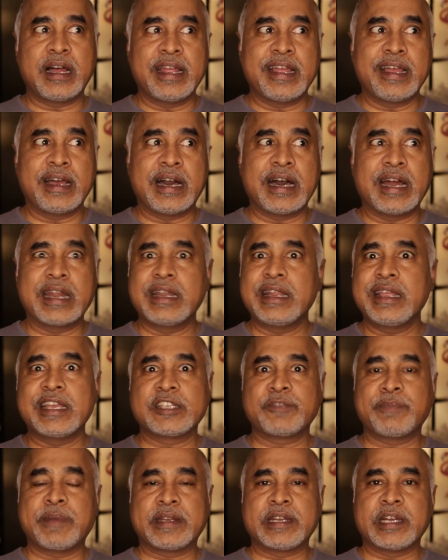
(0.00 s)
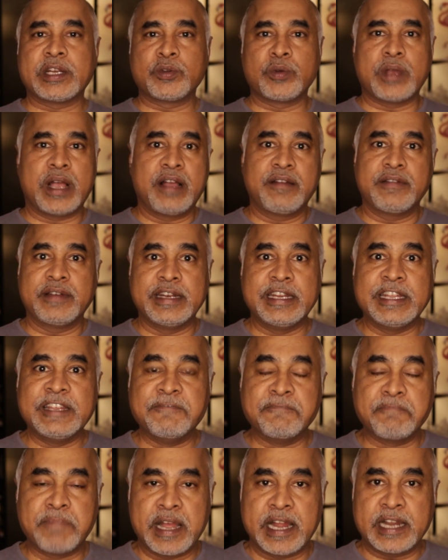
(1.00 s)
hardly expected to have any
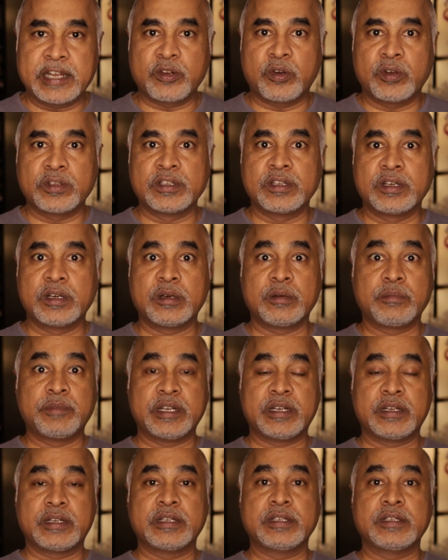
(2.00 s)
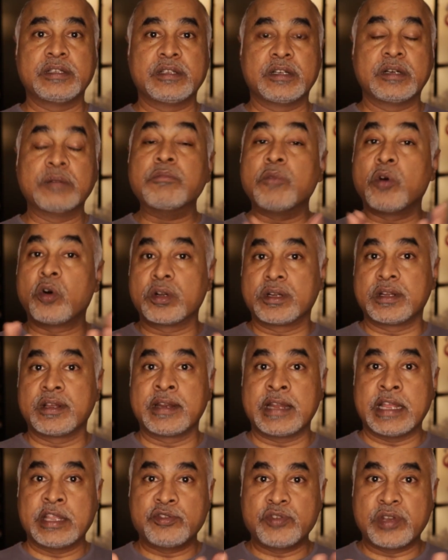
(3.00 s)
impact on the brick and mortar
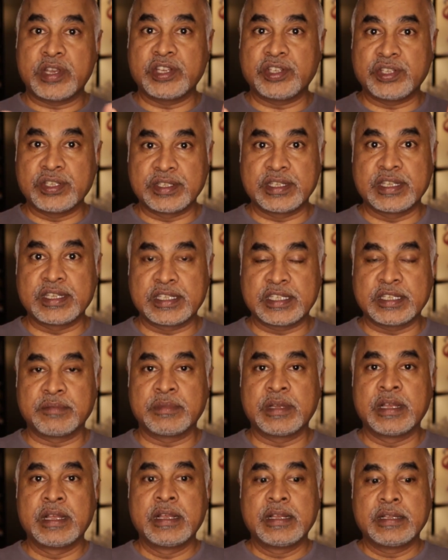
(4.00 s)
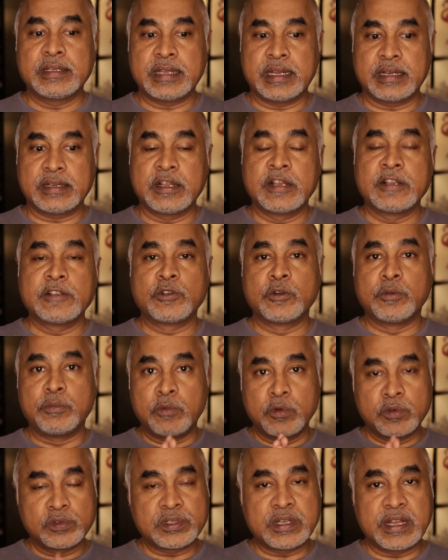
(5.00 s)
education system. So
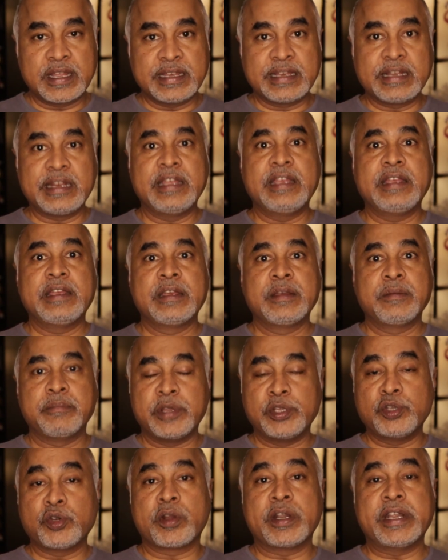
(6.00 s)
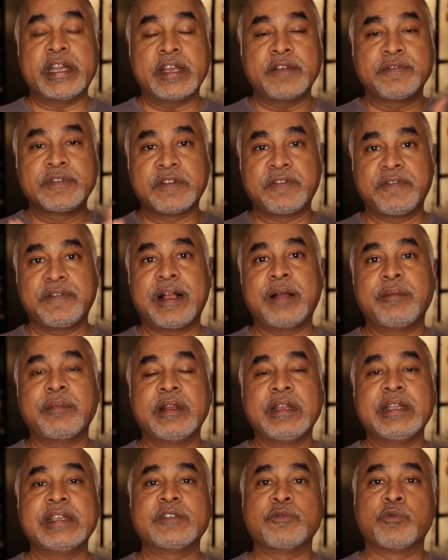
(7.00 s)
most likely, majority of the
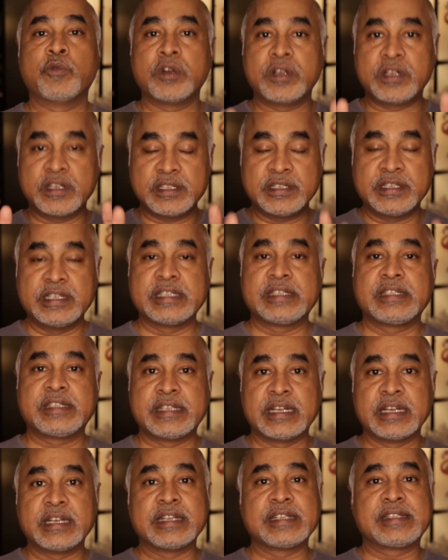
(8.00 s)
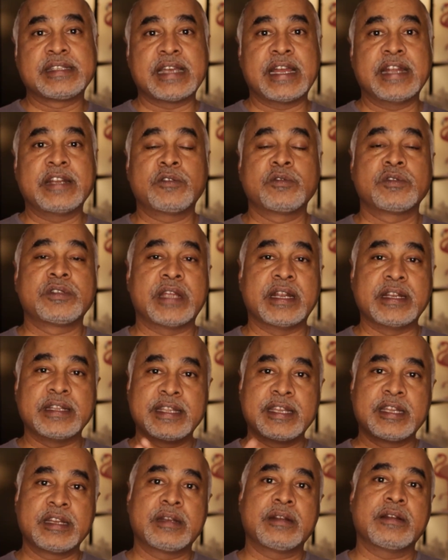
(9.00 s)
families would still decide to send
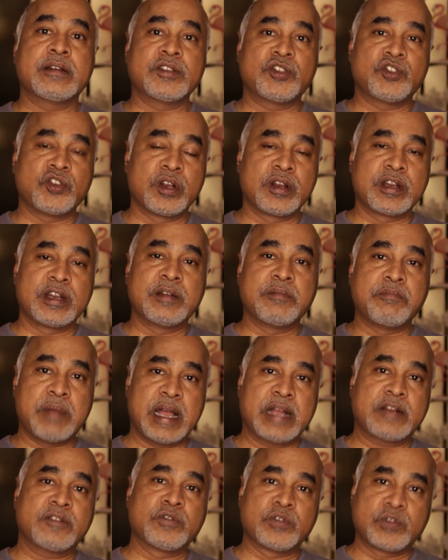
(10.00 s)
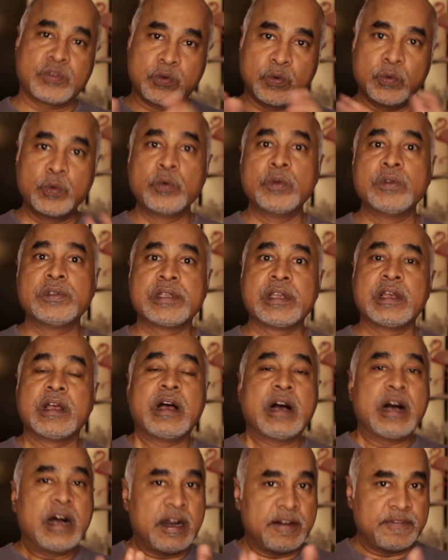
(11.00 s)
their children back to schools
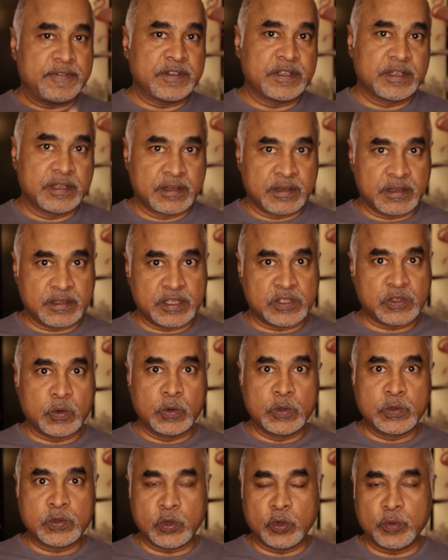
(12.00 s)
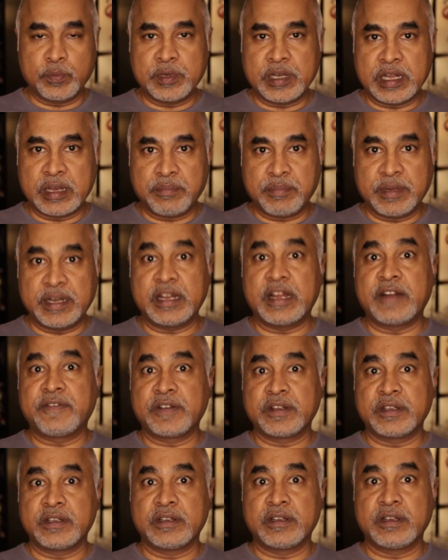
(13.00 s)
after the schools open up and after
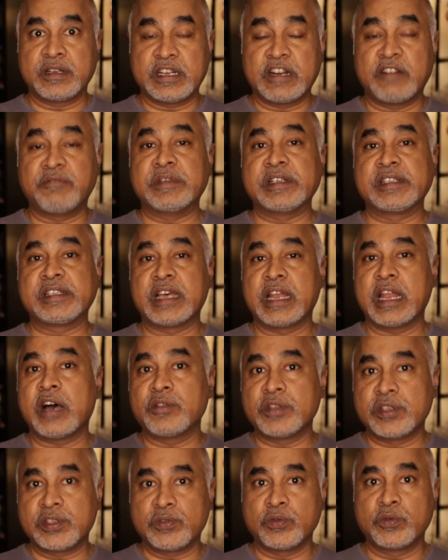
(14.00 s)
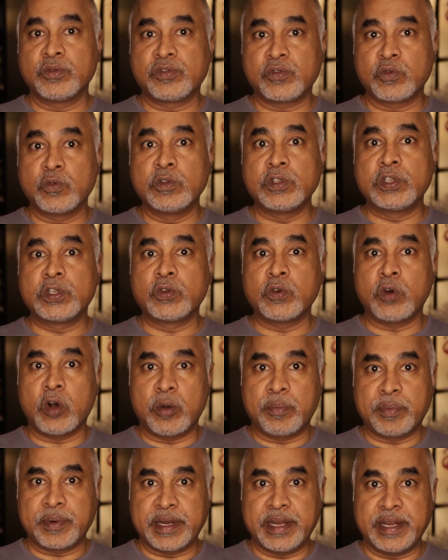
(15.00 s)
the governments allow the schools to
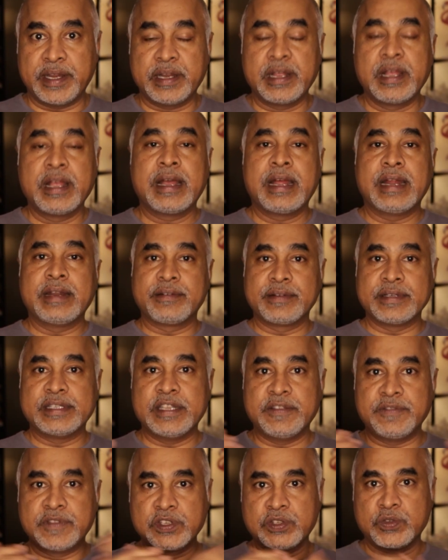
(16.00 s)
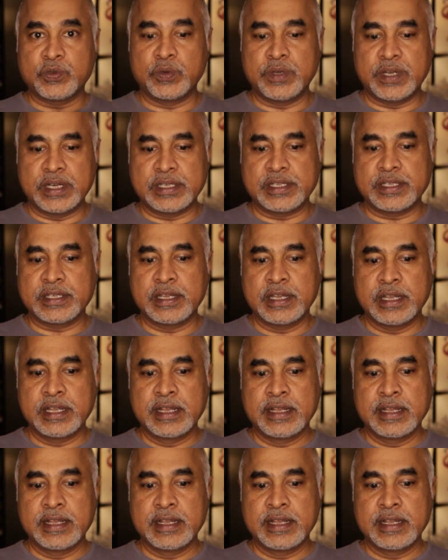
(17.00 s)
operate and receive the students.